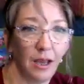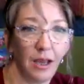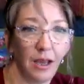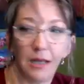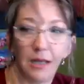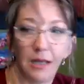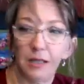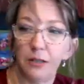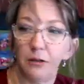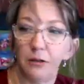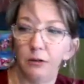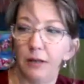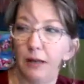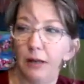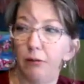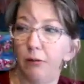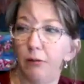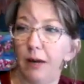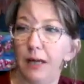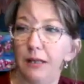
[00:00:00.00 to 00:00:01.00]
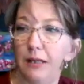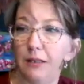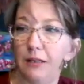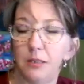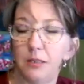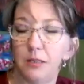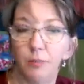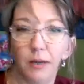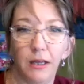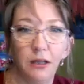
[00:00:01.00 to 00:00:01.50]
And so they write the
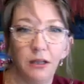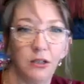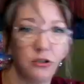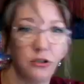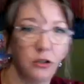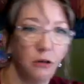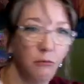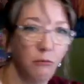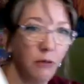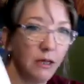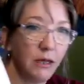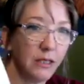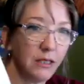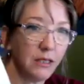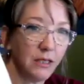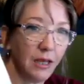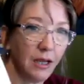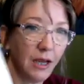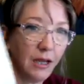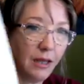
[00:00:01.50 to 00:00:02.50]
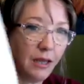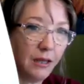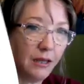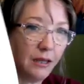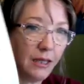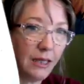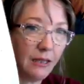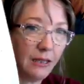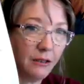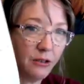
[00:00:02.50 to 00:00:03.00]
Spanish on one side and the
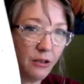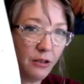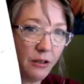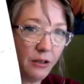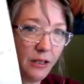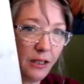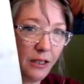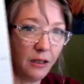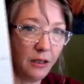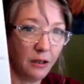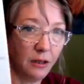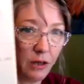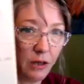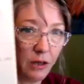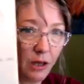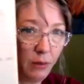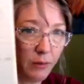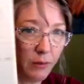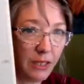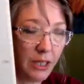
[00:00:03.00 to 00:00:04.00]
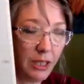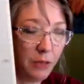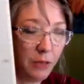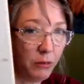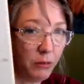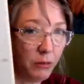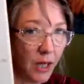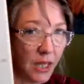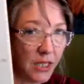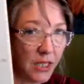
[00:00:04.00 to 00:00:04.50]
English on the other, and we keep
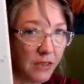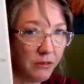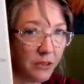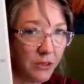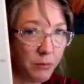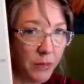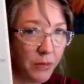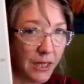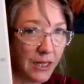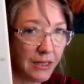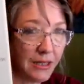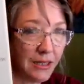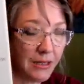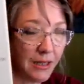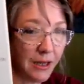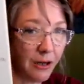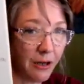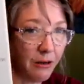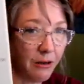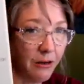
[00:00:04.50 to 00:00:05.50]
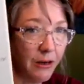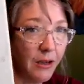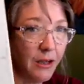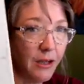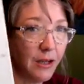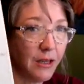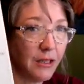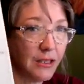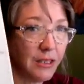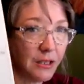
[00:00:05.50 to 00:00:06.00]
lots of space there.
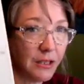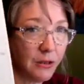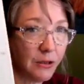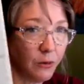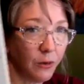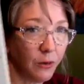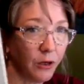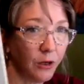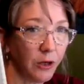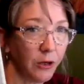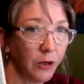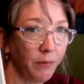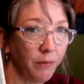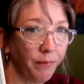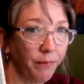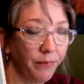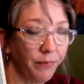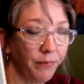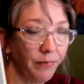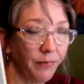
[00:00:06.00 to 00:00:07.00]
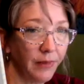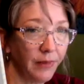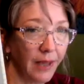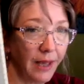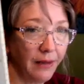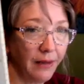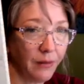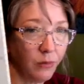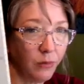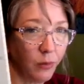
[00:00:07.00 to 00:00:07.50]
So
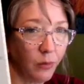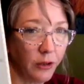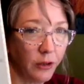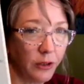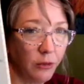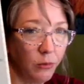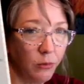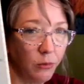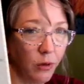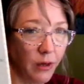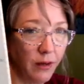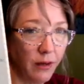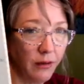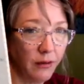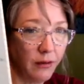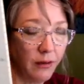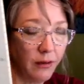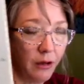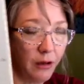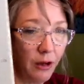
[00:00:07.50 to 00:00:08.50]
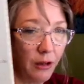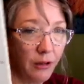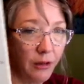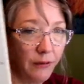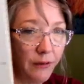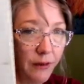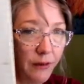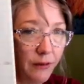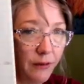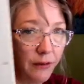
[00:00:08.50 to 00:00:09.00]
that's where you want all of
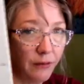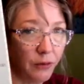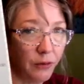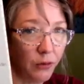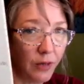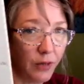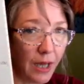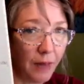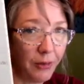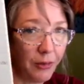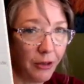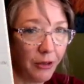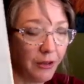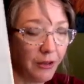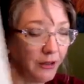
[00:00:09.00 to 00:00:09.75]
his vocabulary